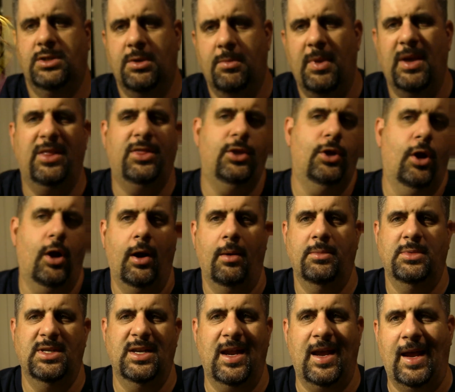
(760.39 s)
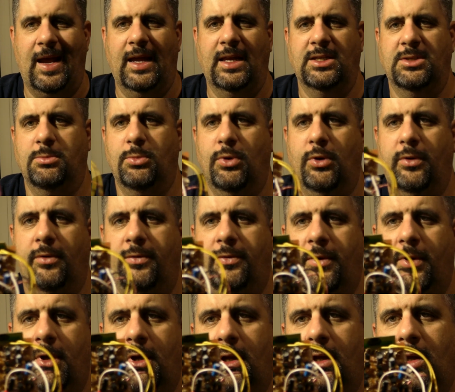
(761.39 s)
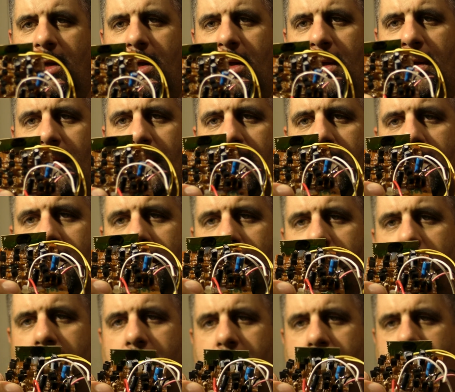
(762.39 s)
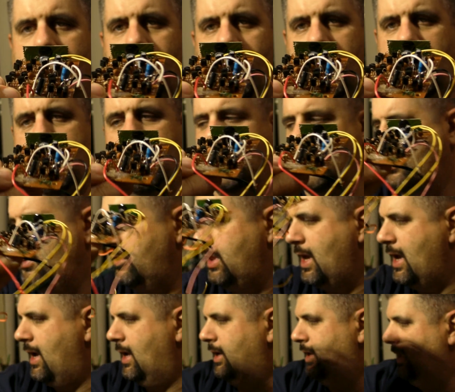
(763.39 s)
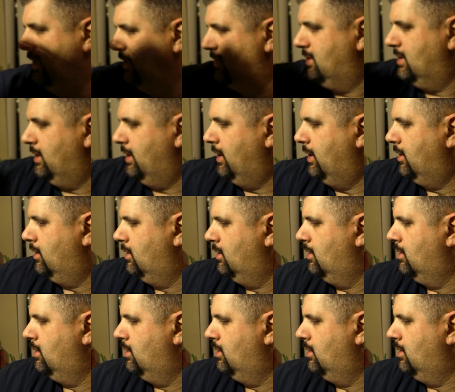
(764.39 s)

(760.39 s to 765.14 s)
to make the arms and the hands move. Well, we can do that easily